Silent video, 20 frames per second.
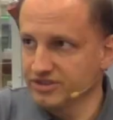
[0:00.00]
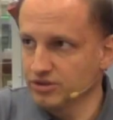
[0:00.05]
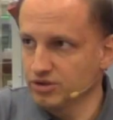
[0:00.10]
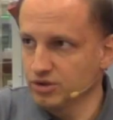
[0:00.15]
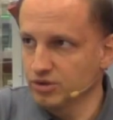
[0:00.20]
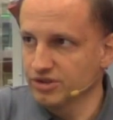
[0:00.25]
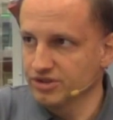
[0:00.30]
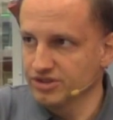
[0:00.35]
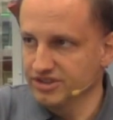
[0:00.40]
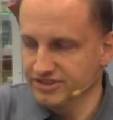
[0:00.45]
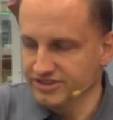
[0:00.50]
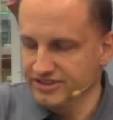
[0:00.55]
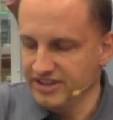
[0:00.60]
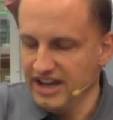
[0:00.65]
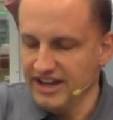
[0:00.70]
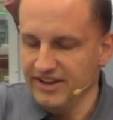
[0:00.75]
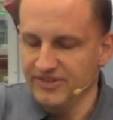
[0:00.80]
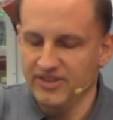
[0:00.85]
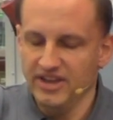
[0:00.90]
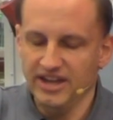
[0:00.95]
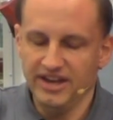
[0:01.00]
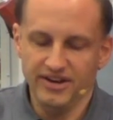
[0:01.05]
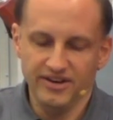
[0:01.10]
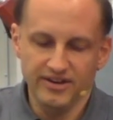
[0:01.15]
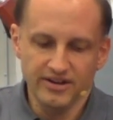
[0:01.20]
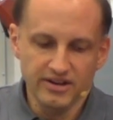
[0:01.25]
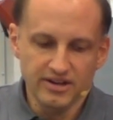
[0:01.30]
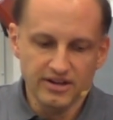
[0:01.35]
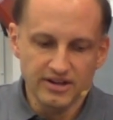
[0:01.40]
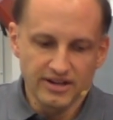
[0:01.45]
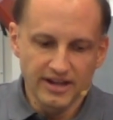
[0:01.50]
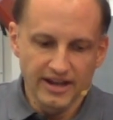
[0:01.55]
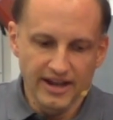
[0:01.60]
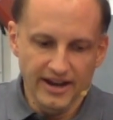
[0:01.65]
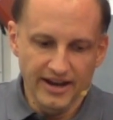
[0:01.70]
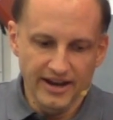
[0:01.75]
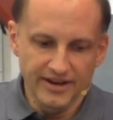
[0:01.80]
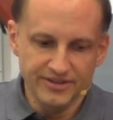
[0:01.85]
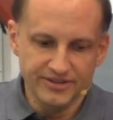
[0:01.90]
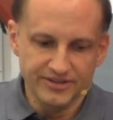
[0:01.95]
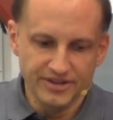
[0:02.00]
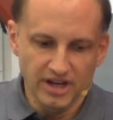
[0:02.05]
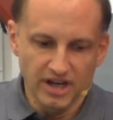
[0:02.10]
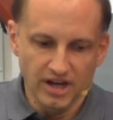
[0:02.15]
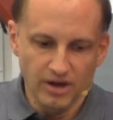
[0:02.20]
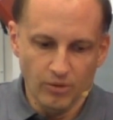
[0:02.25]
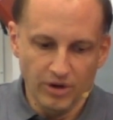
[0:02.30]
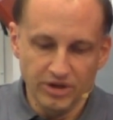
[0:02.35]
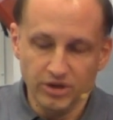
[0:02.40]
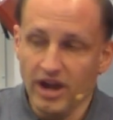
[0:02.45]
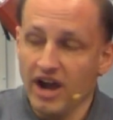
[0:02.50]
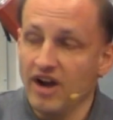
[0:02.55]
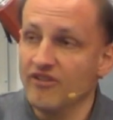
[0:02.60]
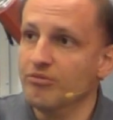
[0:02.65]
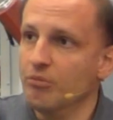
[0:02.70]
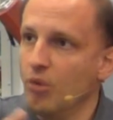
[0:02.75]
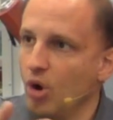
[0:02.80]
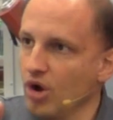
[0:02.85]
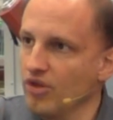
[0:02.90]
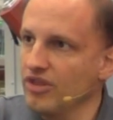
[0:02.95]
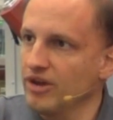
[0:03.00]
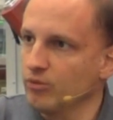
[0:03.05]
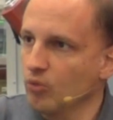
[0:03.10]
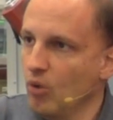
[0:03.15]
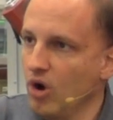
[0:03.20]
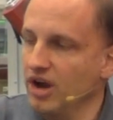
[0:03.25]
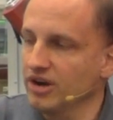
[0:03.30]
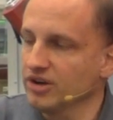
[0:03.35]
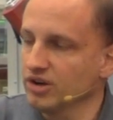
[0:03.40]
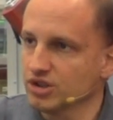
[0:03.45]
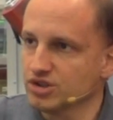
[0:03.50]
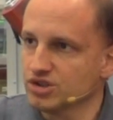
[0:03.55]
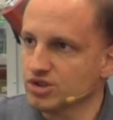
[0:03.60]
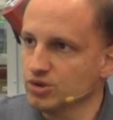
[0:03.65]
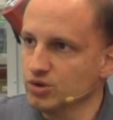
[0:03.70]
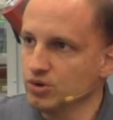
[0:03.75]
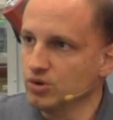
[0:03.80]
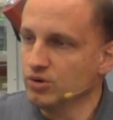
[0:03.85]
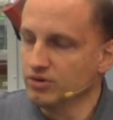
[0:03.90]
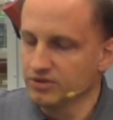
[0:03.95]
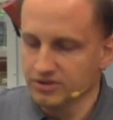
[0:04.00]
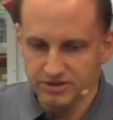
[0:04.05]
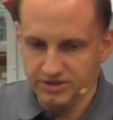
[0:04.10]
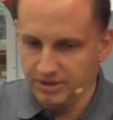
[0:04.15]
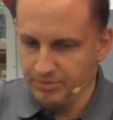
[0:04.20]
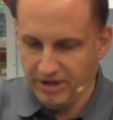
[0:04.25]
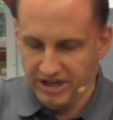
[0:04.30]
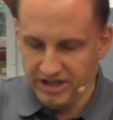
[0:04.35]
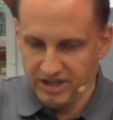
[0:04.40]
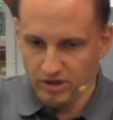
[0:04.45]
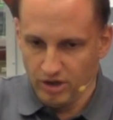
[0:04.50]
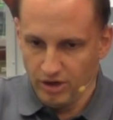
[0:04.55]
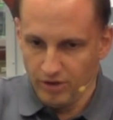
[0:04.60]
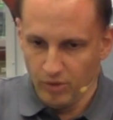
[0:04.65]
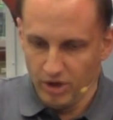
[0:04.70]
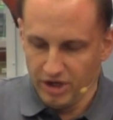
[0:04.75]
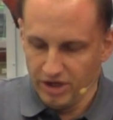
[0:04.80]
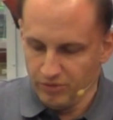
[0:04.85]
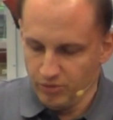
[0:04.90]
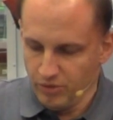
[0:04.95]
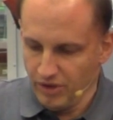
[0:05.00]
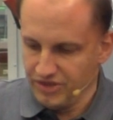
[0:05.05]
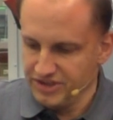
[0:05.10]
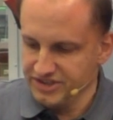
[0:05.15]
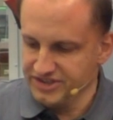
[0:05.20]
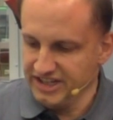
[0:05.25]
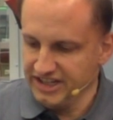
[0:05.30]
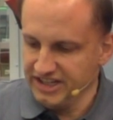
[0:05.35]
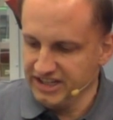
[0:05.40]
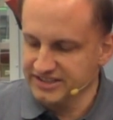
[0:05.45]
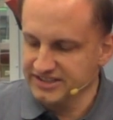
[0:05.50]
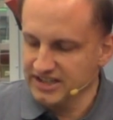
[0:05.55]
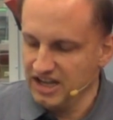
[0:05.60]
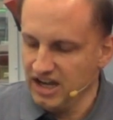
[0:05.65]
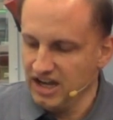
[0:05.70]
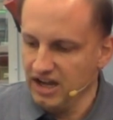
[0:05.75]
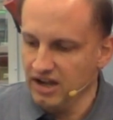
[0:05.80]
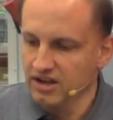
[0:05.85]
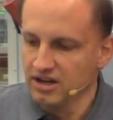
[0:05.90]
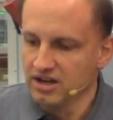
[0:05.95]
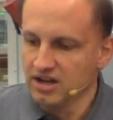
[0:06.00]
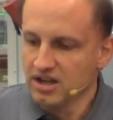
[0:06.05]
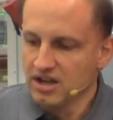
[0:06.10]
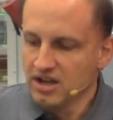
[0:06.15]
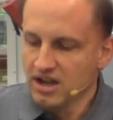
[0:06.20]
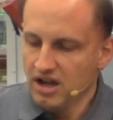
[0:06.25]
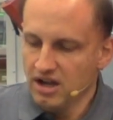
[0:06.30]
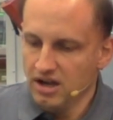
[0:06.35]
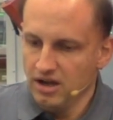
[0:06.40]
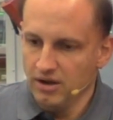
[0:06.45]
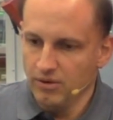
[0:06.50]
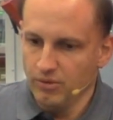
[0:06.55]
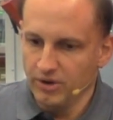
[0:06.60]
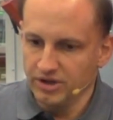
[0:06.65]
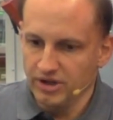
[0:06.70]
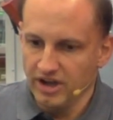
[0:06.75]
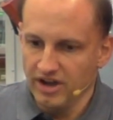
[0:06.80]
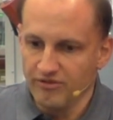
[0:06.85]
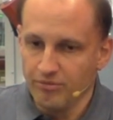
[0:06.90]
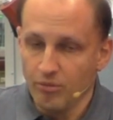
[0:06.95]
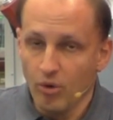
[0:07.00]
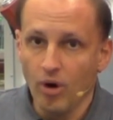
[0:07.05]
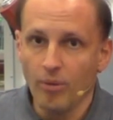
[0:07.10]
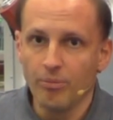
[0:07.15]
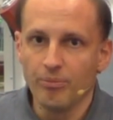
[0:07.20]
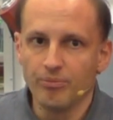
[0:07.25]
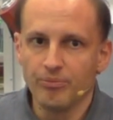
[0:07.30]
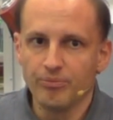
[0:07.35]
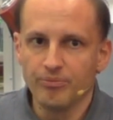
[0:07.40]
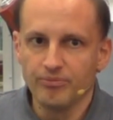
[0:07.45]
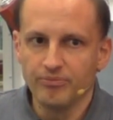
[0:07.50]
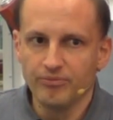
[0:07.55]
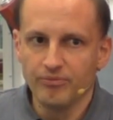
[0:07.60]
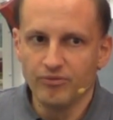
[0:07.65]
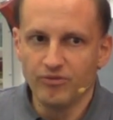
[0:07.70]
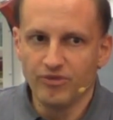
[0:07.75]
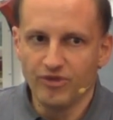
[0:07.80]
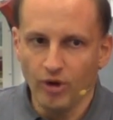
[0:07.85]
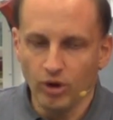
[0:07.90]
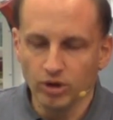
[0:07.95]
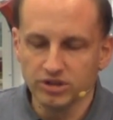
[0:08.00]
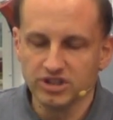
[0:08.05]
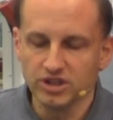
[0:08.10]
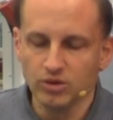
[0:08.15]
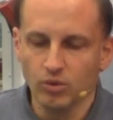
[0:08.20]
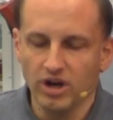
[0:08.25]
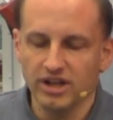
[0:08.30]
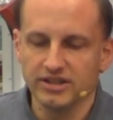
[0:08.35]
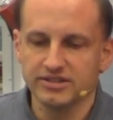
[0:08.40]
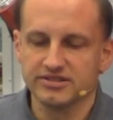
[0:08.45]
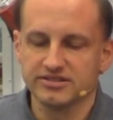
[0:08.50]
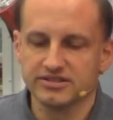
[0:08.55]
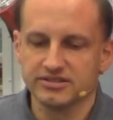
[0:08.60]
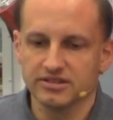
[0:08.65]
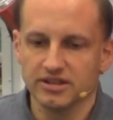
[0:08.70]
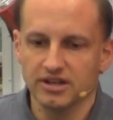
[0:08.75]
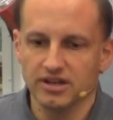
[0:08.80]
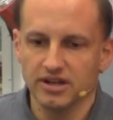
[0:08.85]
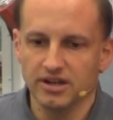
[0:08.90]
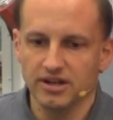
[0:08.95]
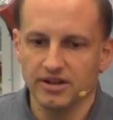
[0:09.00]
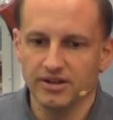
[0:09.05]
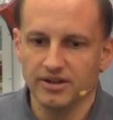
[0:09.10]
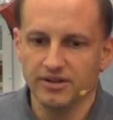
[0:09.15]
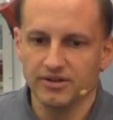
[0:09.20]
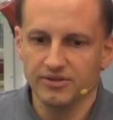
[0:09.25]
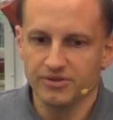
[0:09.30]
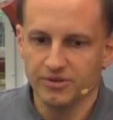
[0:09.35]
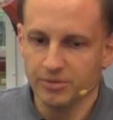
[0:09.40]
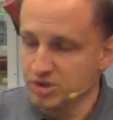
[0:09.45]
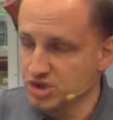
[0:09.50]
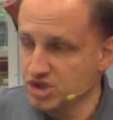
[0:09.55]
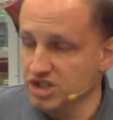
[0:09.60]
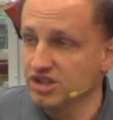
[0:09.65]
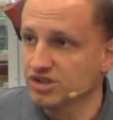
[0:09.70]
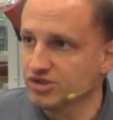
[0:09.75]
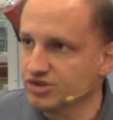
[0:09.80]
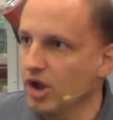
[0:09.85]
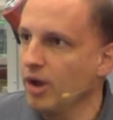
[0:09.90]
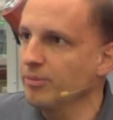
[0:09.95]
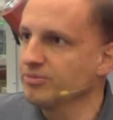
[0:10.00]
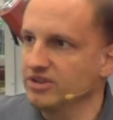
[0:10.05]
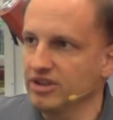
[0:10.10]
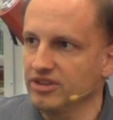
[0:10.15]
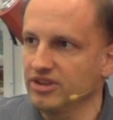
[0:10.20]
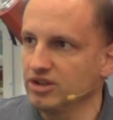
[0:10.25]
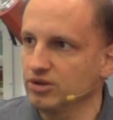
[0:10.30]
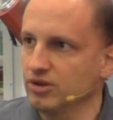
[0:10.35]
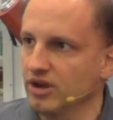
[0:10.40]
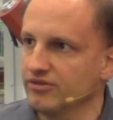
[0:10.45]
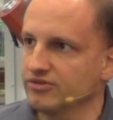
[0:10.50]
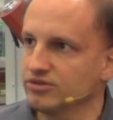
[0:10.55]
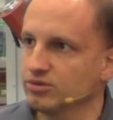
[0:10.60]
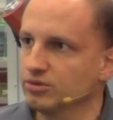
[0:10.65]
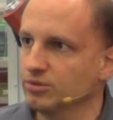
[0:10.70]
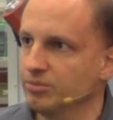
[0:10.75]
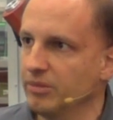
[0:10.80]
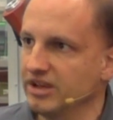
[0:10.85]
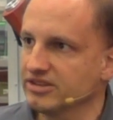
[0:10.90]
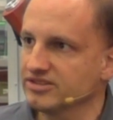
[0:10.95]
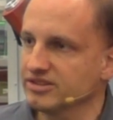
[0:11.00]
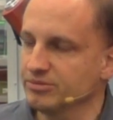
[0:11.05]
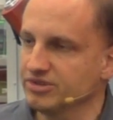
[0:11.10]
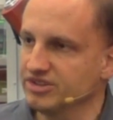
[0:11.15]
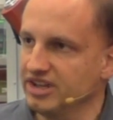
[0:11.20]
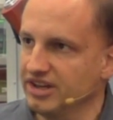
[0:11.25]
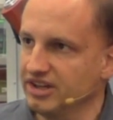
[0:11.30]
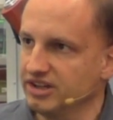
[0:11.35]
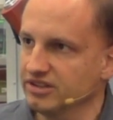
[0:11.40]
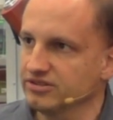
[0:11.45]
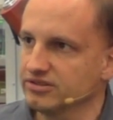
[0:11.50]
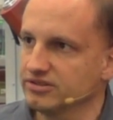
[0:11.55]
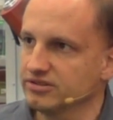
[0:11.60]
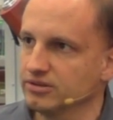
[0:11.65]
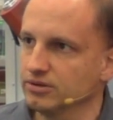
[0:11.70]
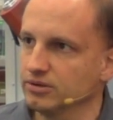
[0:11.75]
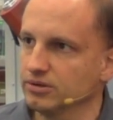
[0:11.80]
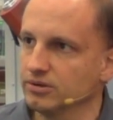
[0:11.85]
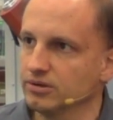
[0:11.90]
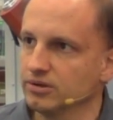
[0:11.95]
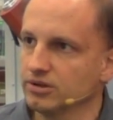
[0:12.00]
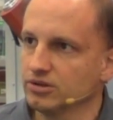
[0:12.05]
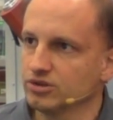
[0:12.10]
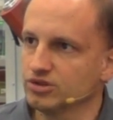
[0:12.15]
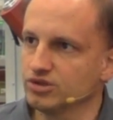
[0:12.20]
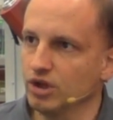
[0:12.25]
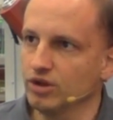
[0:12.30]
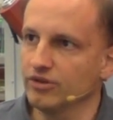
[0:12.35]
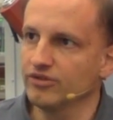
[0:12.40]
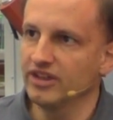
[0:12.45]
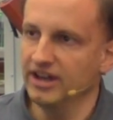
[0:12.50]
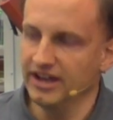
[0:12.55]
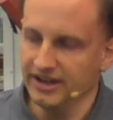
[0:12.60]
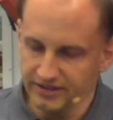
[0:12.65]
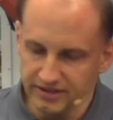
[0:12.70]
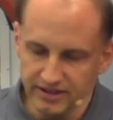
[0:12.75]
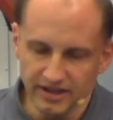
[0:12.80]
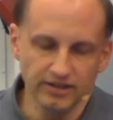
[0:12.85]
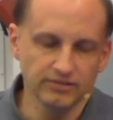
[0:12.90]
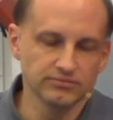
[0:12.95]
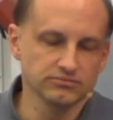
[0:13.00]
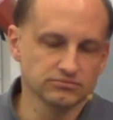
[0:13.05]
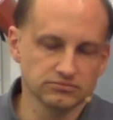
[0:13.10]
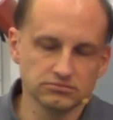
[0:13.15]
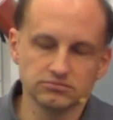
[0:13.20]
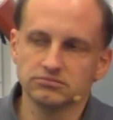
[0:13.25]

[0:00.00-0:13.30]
you can decide that, and uh, when you have more than one or two, depending on wh what the settings are, uh, when you have more faulty ones, uh, the machine stops, and then you have to make some settings to Check solve forth. that. Yeah. Okay,